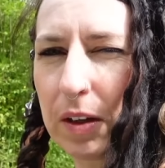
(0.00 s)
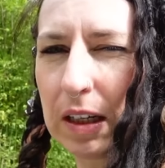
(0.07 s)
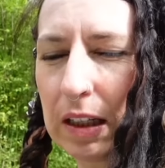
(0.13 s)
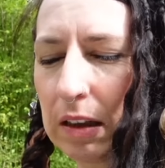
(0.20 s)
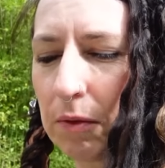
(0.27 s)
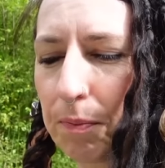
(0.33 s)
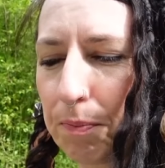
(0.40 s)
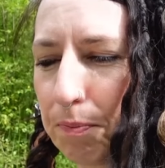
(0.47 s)
a
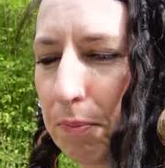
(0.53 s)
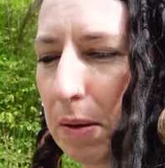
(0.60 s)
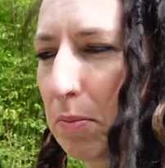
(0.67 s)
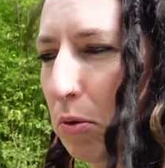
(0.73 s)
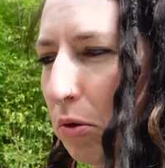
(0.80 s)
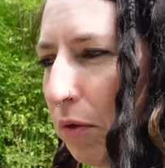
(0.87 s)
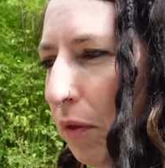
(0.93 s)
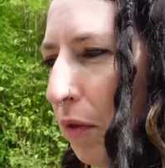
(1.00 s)
little bit
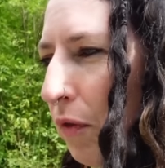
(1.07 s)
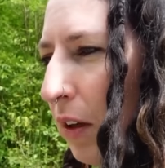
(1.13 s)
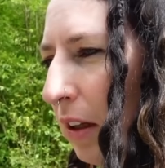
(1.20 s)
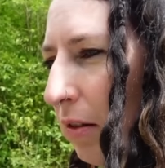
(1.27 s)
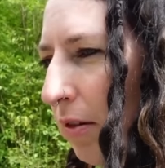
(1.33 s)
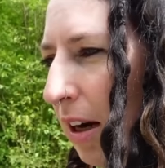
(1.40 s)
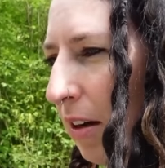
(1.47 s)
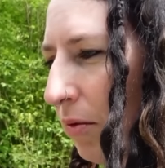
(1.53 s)
more of a fiddle
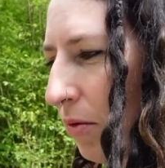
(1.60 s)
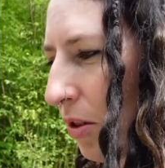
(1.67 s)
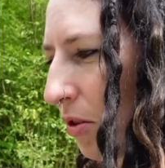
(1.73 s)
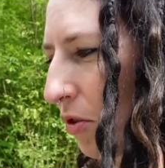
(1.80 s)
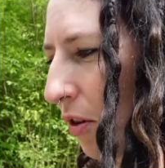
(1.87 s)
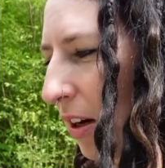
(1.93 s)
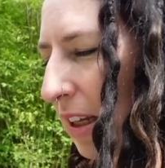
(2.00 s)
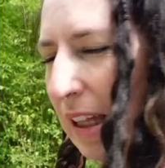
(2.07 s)
around
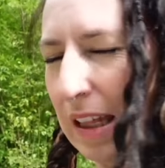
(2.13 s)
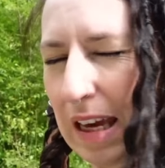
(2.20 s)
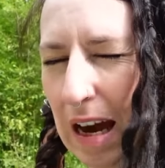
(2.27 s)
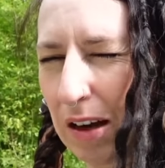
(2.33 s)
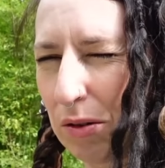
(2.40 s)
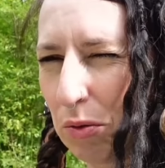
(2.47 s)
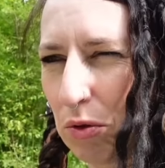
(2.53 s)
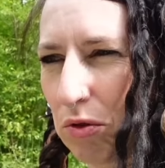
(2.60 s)
trying to get the
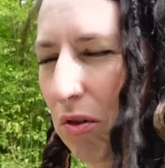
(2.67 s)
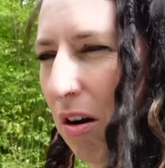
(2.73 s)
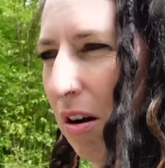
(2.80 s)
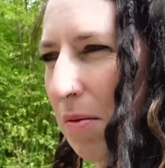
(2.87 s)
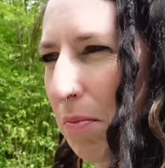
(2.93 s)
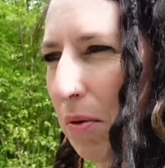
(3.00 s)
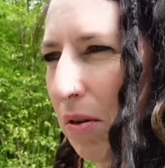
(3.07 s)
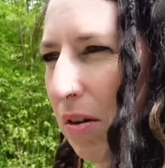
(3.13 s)
angles
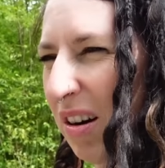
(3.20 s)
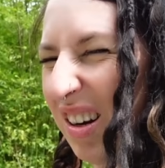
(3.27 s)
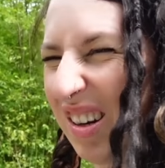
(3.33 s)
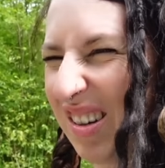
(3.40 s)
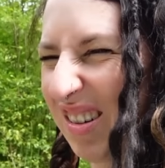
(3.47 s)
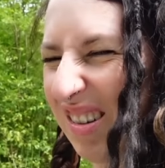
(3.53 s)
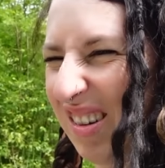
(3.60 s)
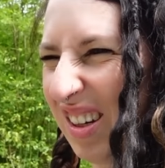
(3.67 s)
right, but
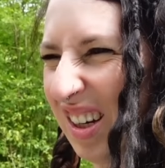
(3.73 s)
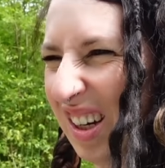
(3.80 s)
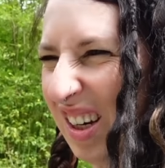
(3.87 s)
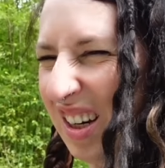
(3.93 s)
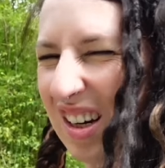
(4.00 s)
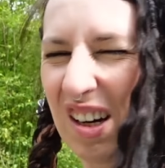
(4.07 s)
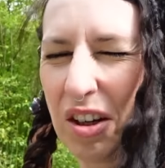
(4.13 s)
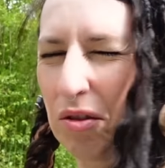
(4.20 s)

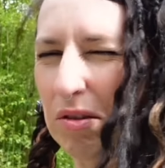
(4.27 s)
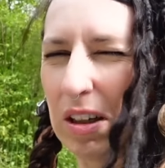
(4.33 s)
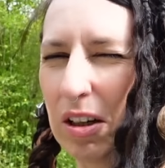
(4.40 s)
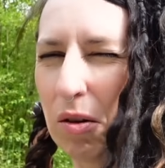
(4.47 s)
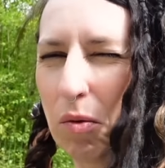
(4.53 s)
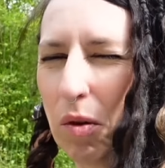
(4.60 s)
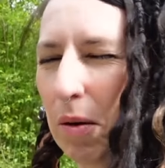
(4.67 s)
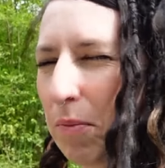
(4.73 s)
I don't really
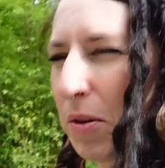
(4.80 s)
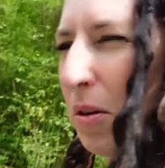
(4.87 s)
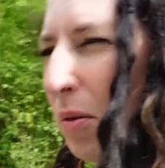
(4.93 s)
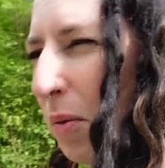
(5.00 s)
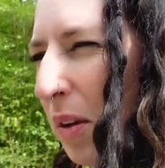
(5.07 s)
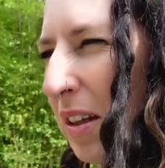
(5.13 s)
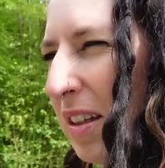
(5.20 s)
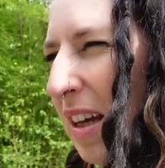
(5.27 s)
know what I'm doing
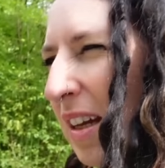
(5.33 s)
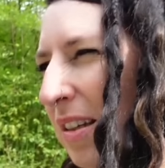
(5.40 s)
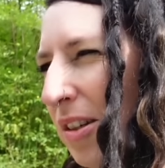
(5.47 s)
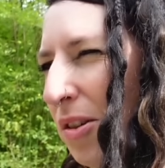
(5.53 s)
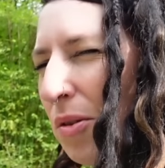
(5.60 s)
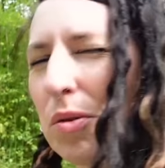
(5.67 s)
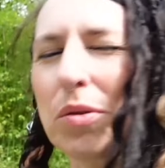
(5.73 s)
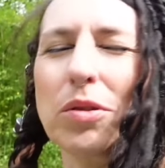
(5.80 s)
with this tent
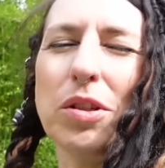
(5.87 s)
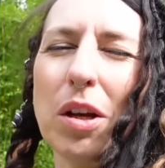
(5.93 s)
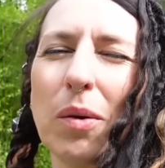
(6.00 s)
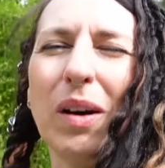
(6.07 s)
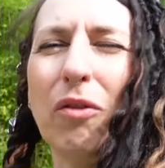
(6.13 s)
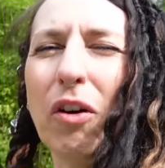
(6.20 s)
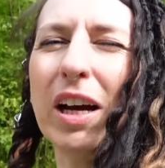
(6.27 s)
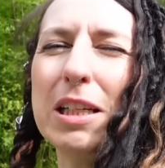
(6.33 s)
at all. So
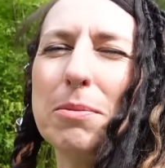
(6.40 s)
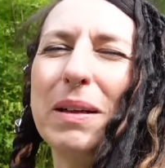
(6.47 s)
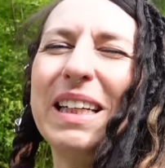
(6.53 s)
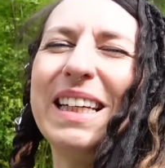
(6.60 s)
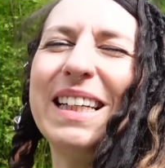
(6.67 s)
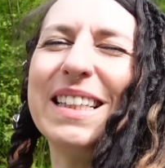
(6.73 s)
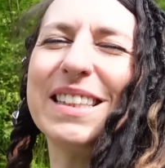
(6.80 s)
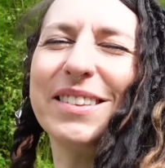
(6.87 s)
advice,
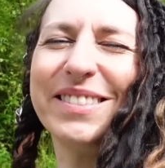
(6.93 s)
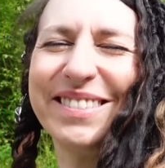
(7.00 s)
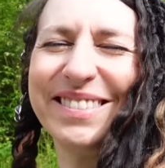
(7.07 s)
please.